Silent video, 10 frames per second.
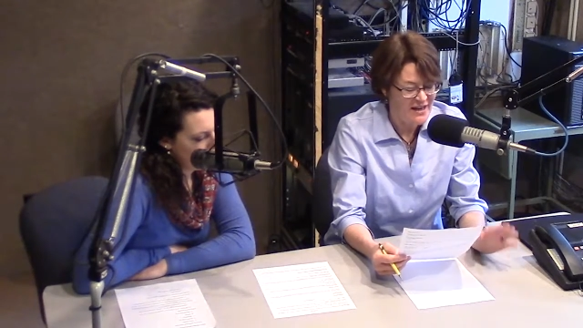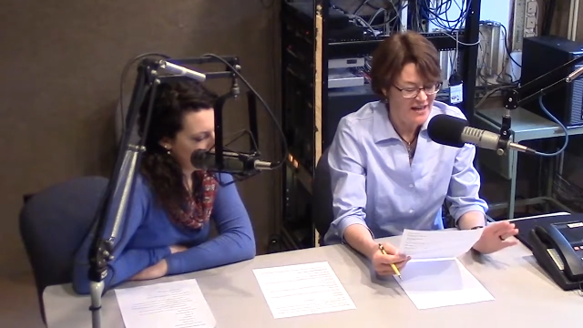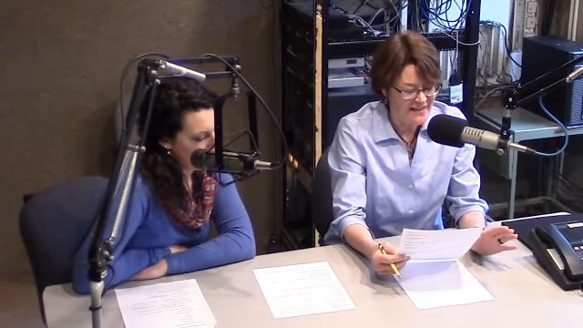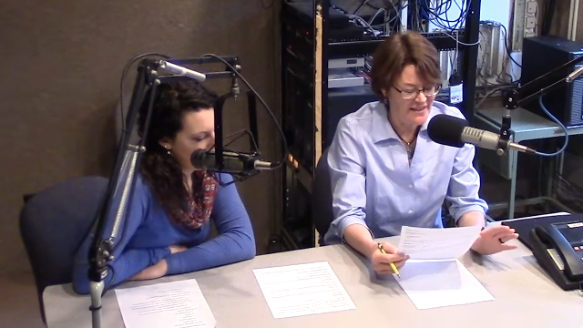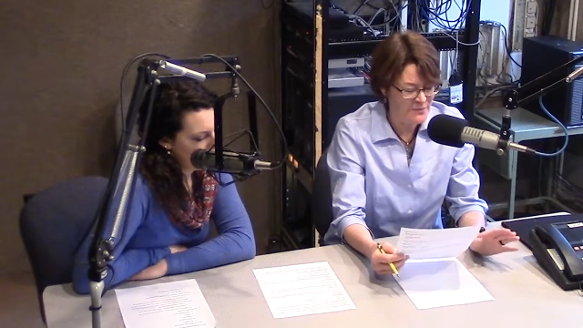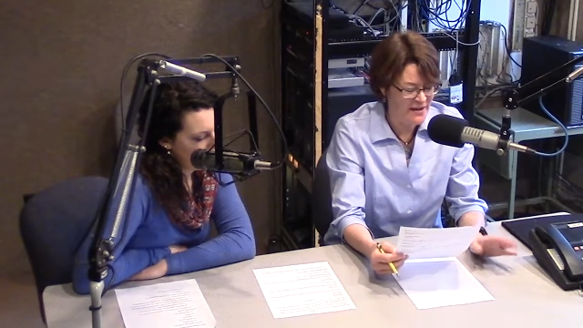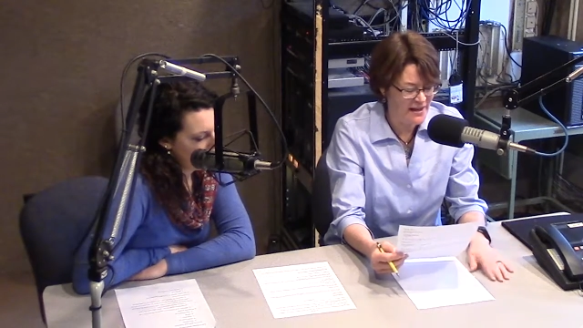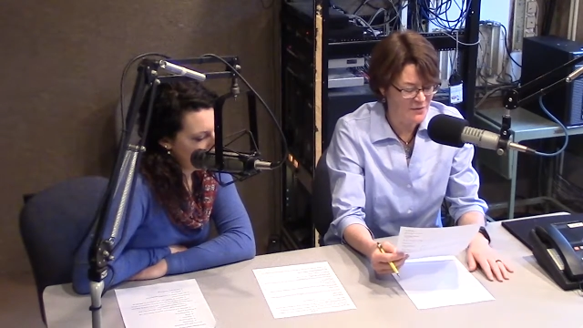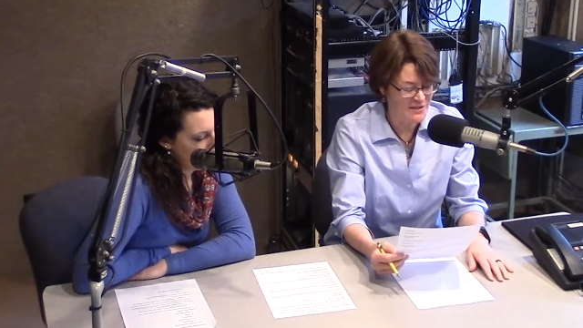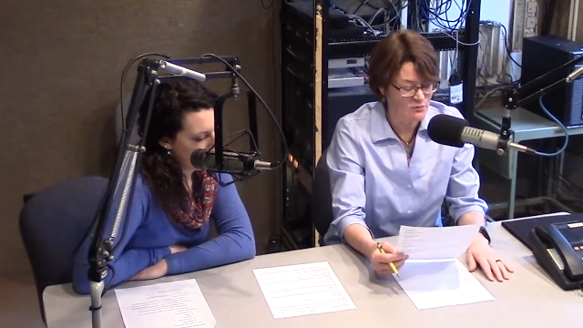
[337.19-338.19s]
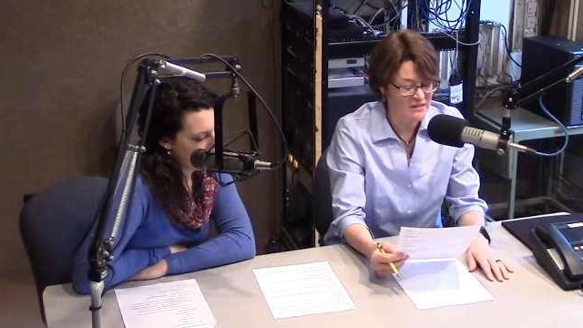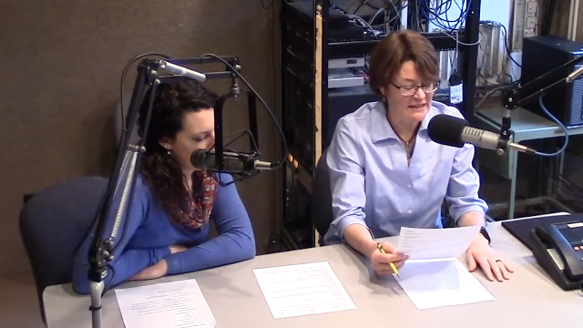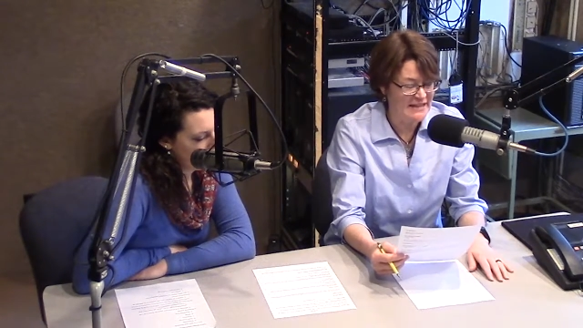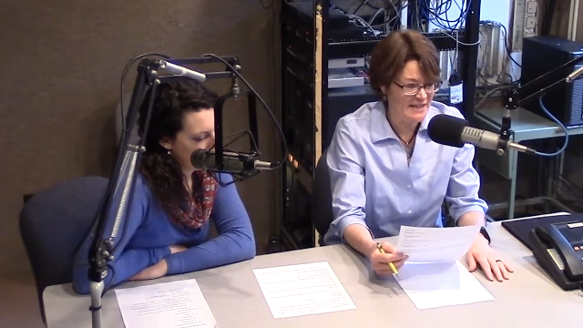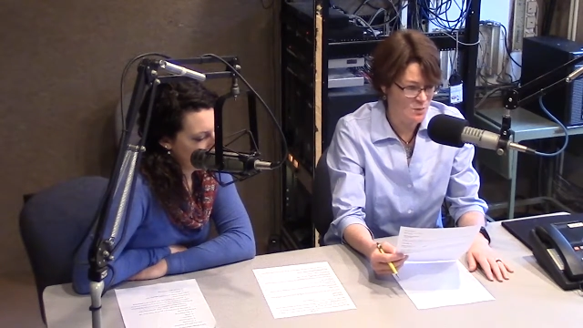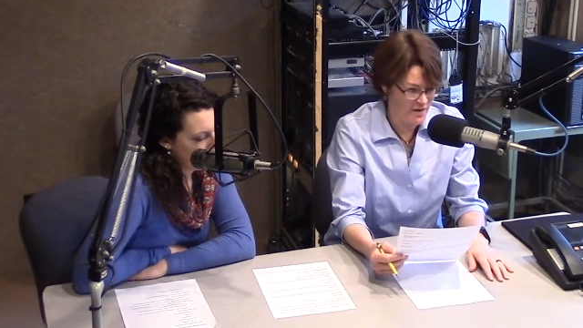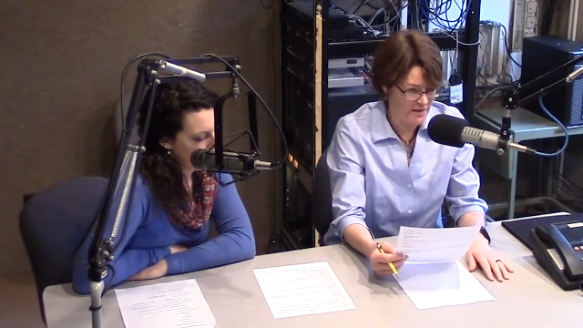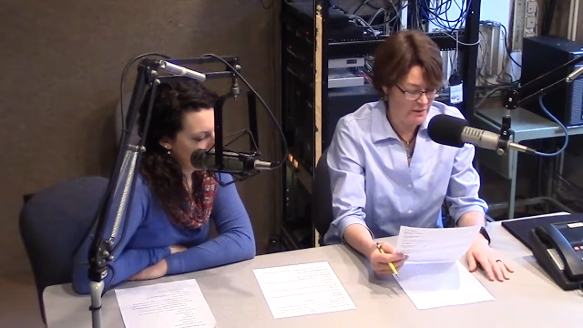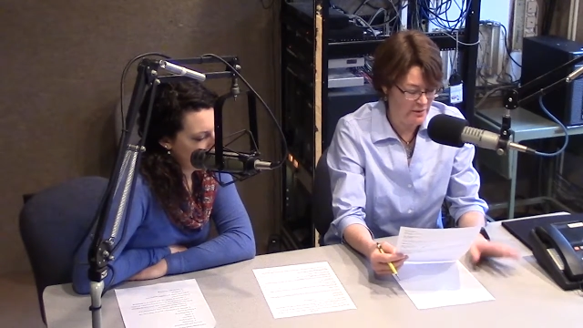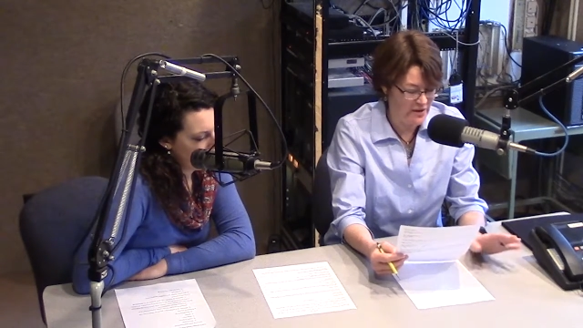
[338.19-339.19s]
Speaker 1: I think part of that was the really nice weather
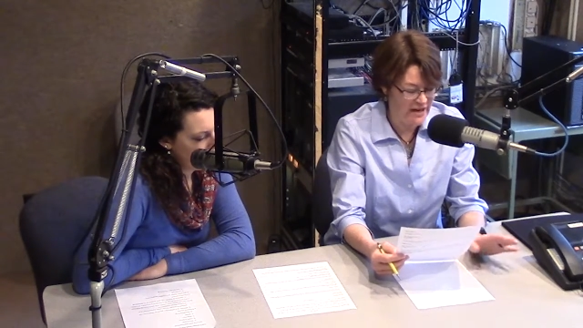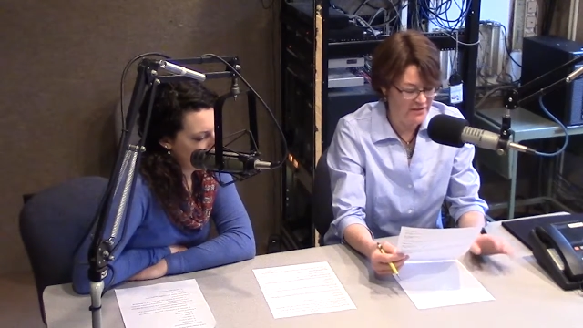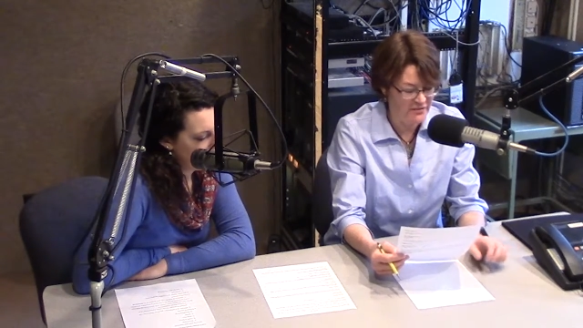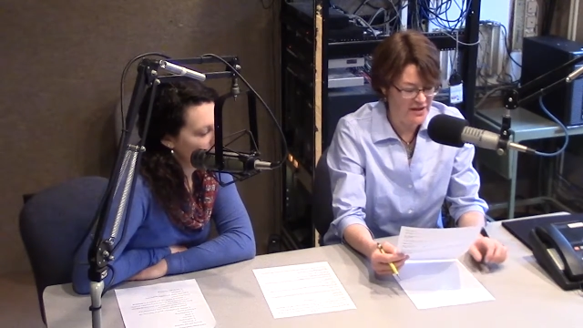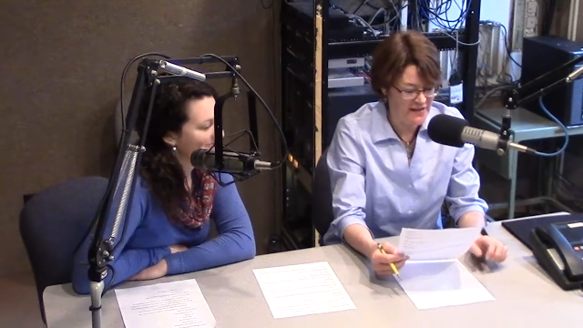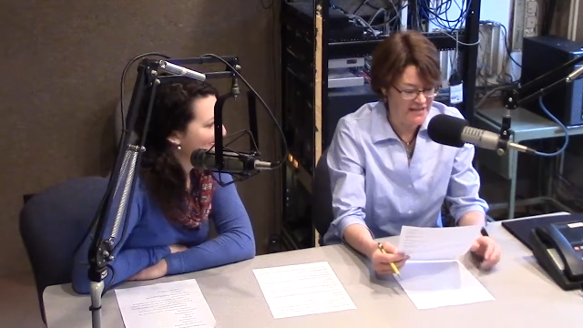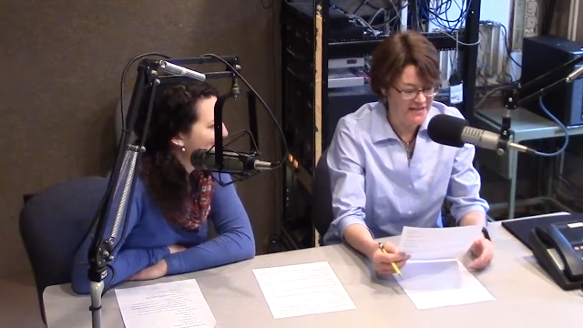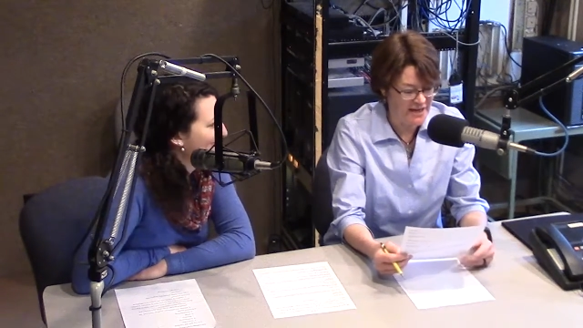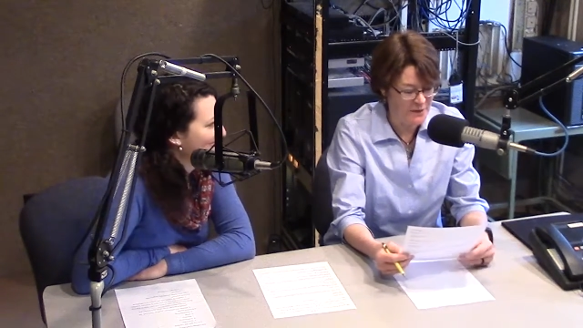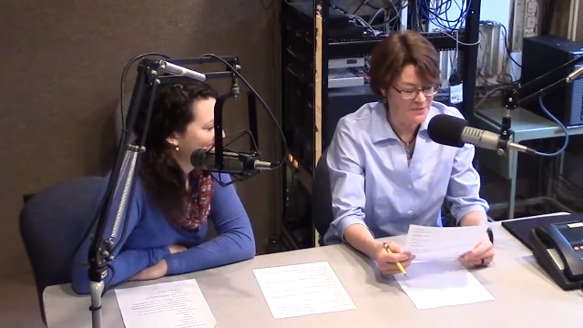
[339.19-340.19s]
we were having around that time.